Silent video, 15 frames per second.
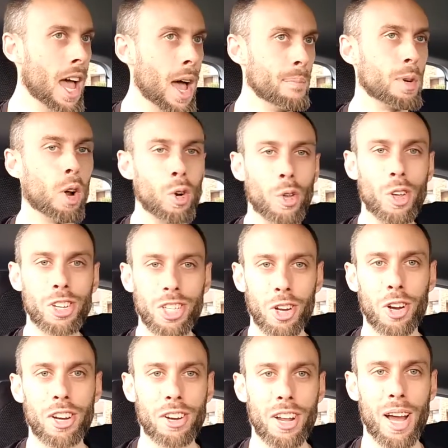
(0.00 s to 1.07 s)
Beyond all those
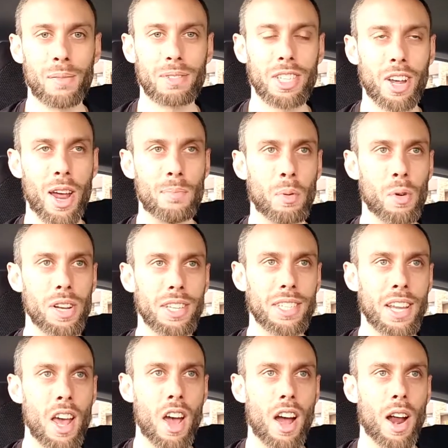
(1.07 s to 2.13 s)
side
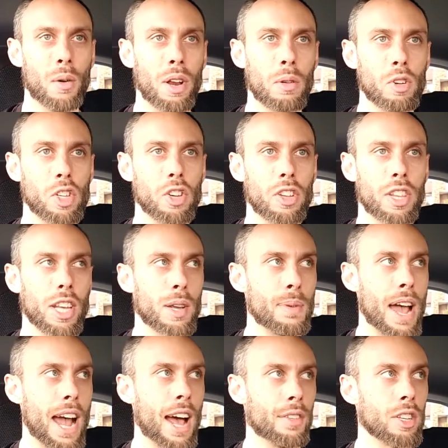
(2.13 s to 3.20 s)
points, I really want you to think
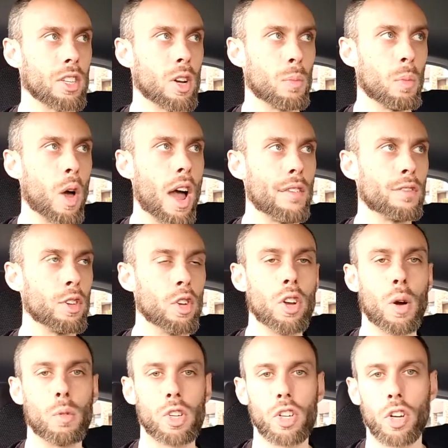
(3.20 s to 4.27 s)
about how this could apply for you.
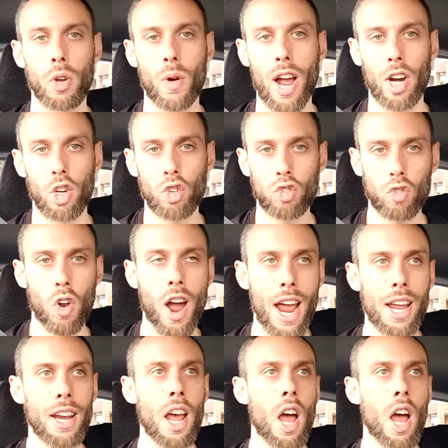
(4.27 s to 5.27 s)
I want you to go out and try it.